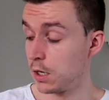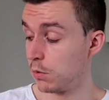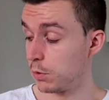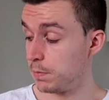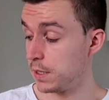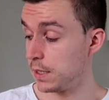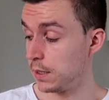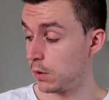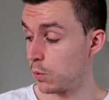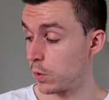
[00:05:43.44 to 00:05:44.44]
would
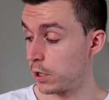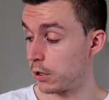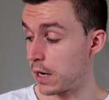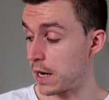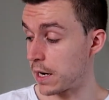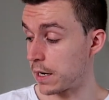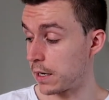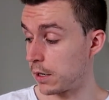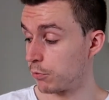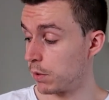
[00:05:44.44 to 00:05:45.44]
be where
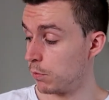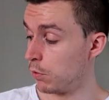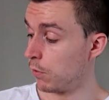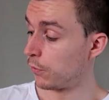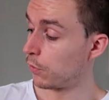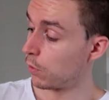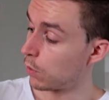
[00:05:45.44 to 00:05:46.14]
I remove